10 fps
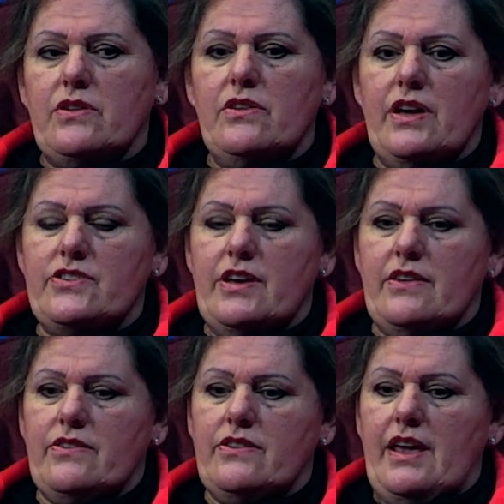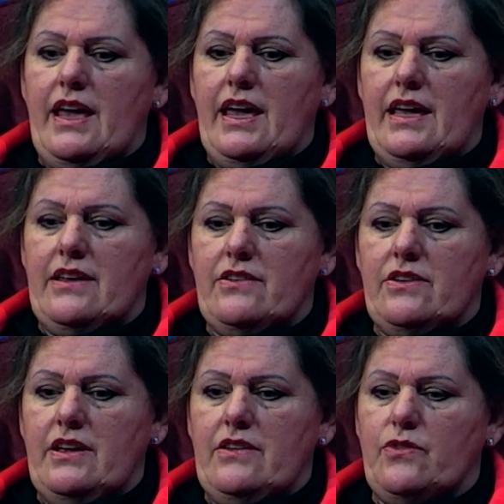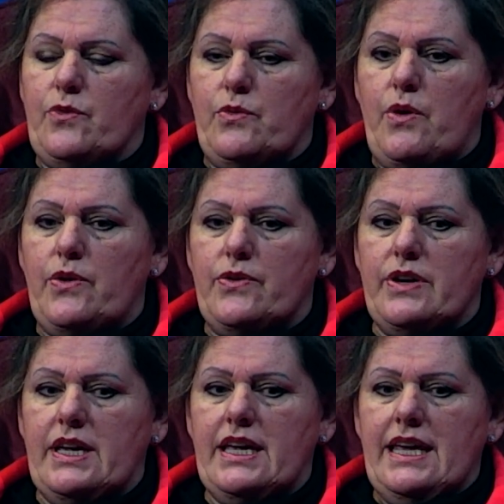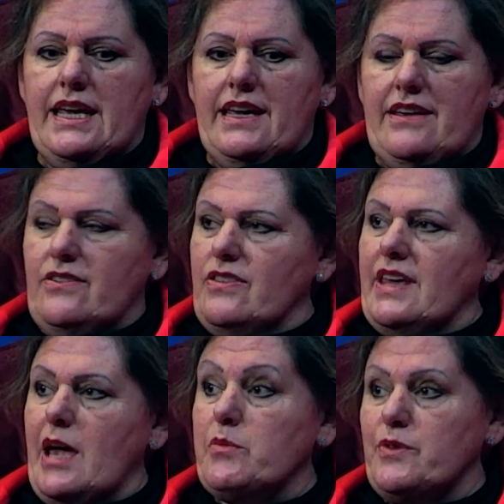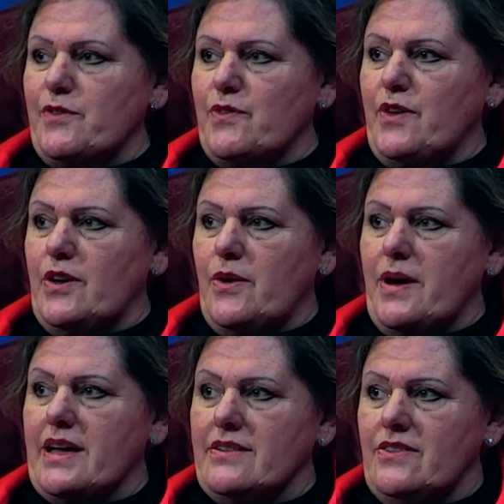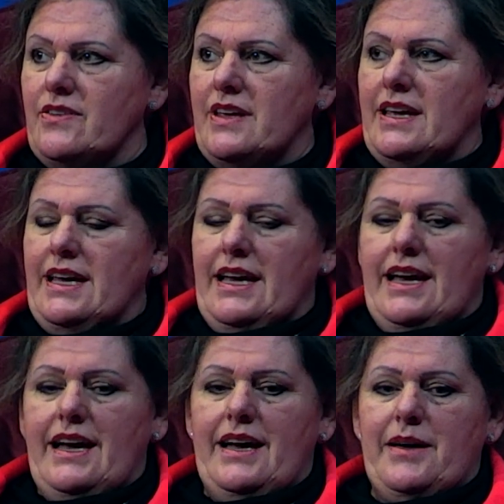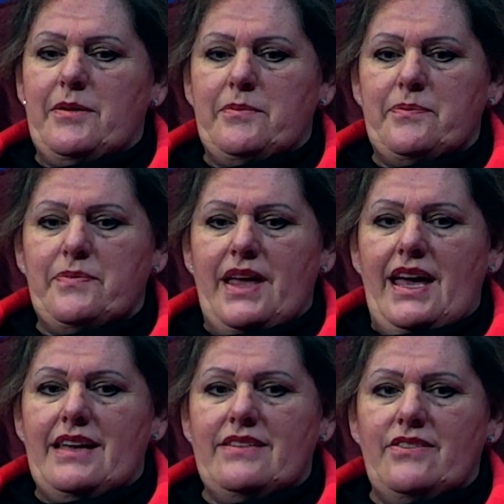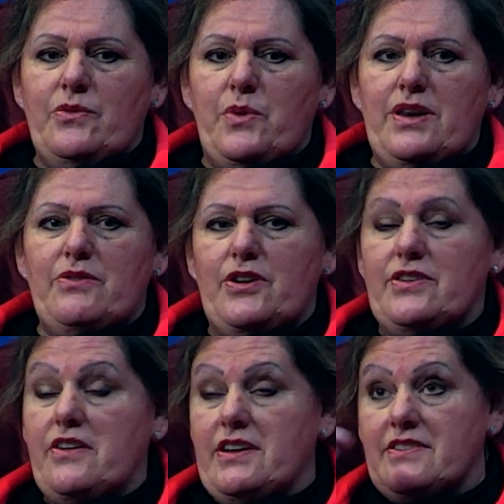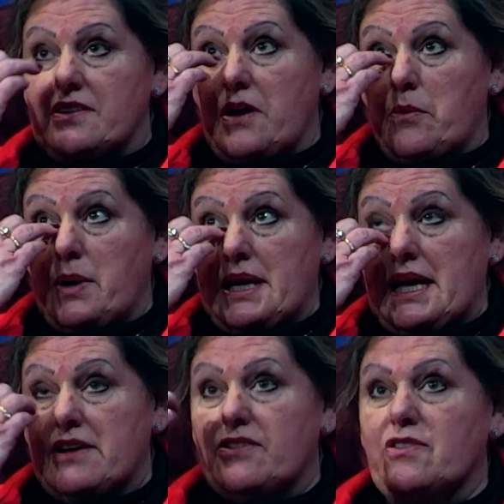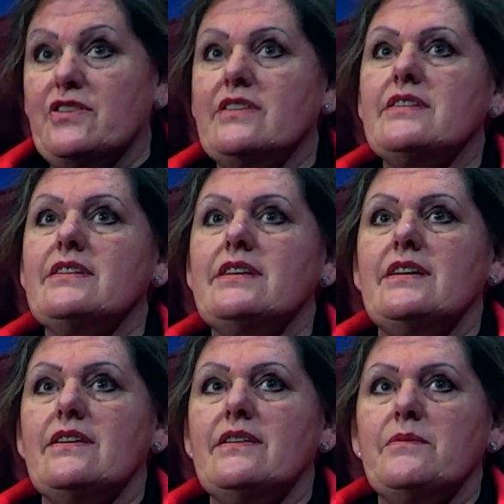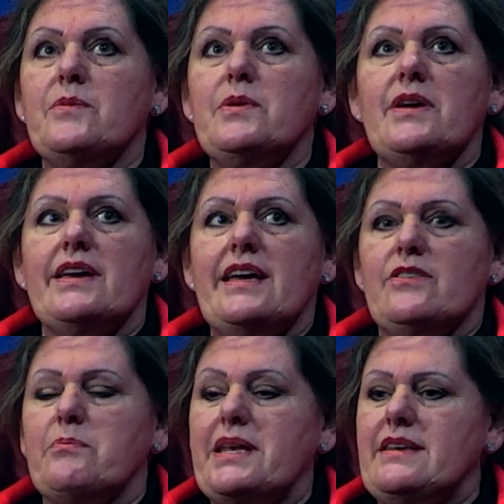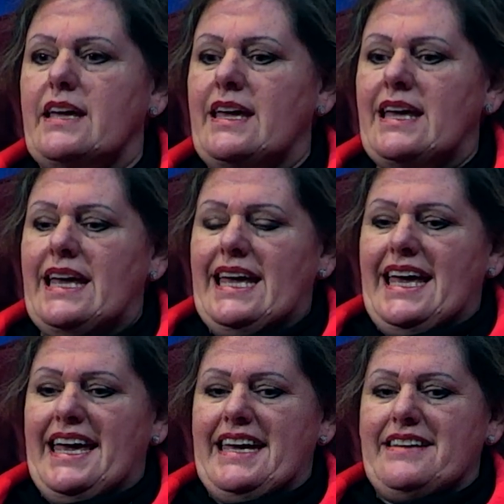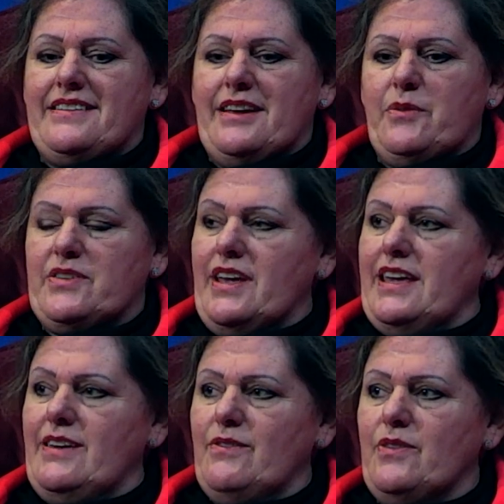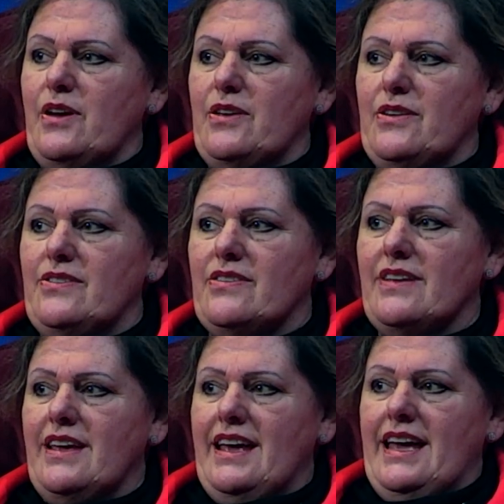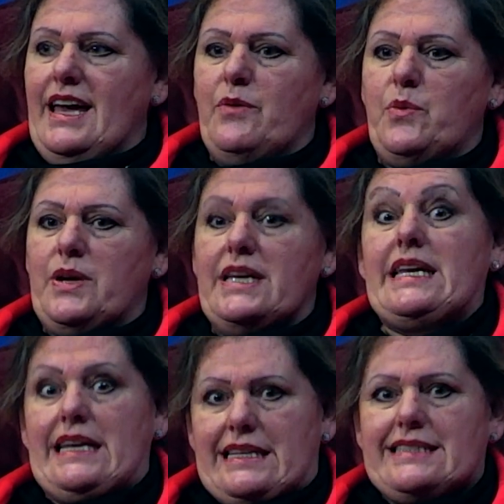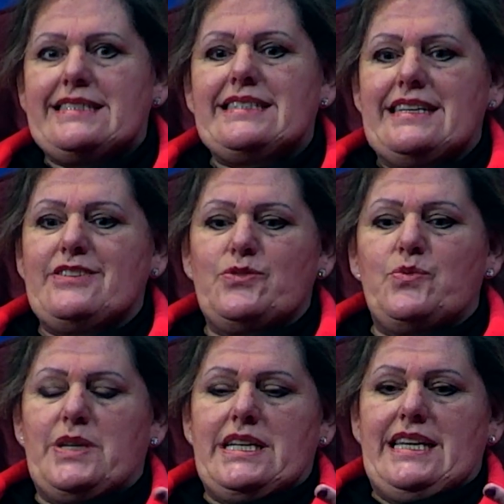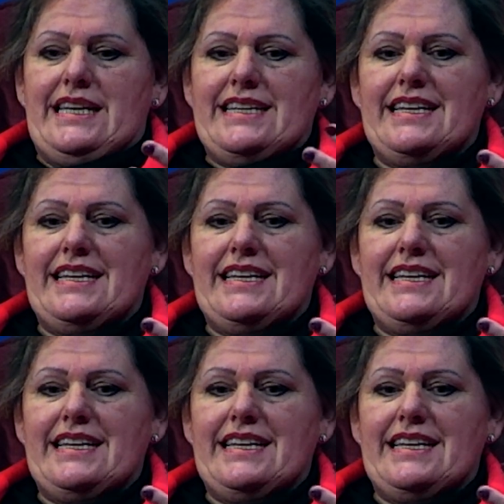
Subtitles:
Digest and is for Rotary is the Campbell River photo hunt. And one of the Rotarians and I went out, I guess Monday, and we're taking photos. And what it is really